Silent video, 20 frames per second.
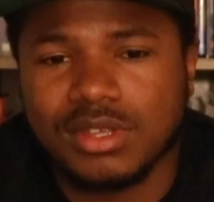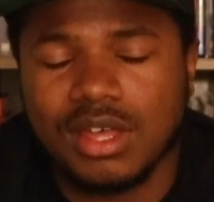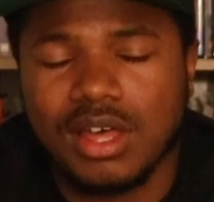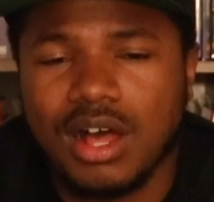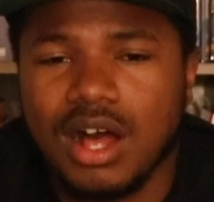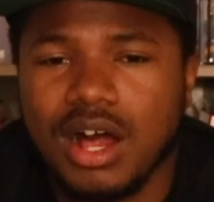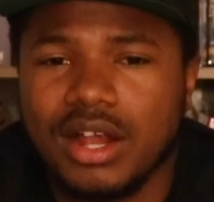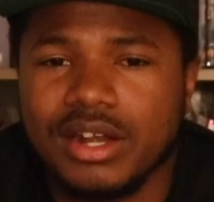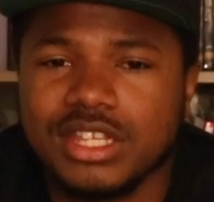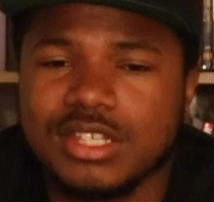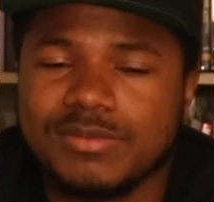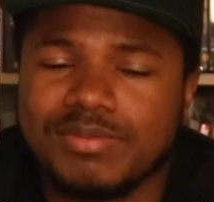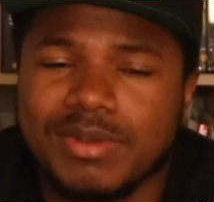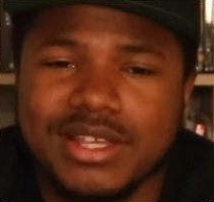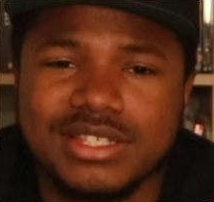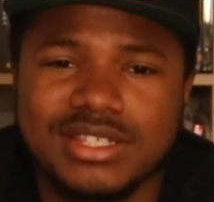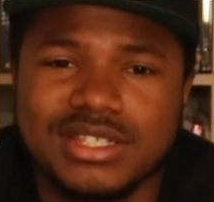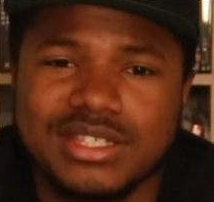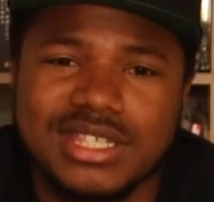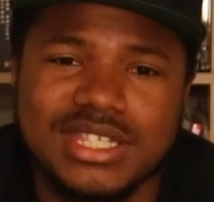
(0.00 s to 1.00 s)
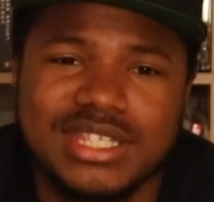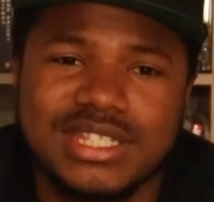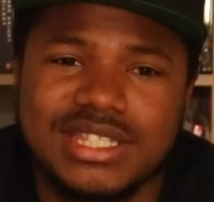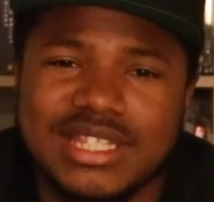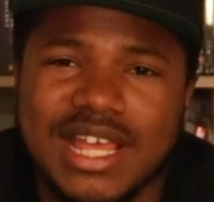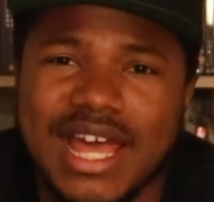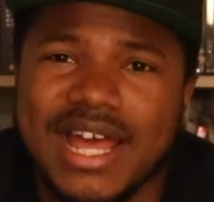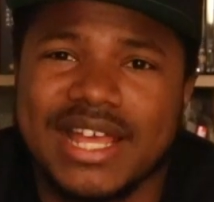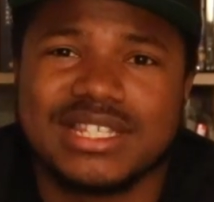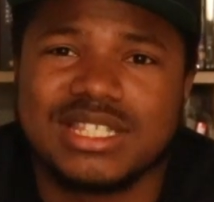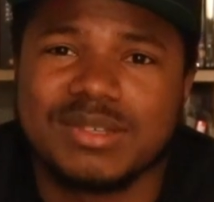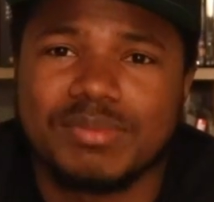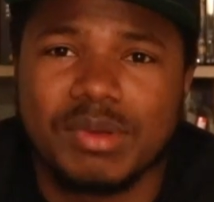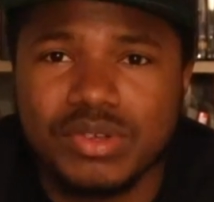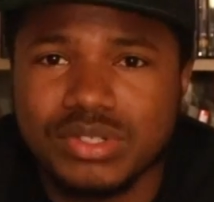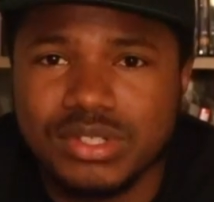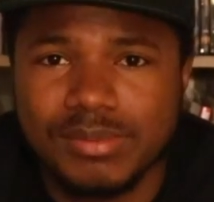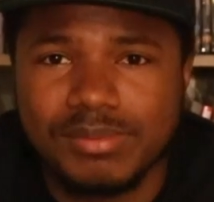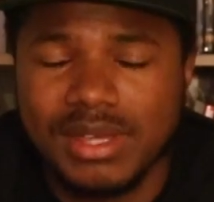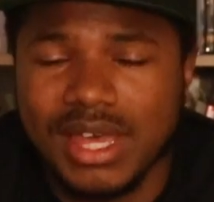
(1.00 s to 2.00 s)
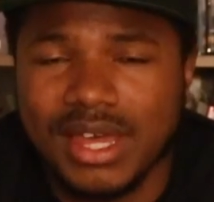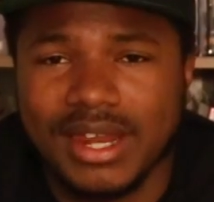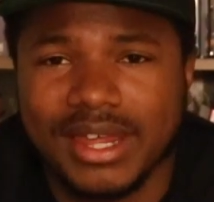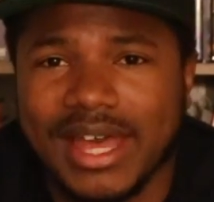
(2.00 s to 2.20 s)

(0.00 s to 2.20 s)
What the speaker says: to all these places he's not supposed to be at.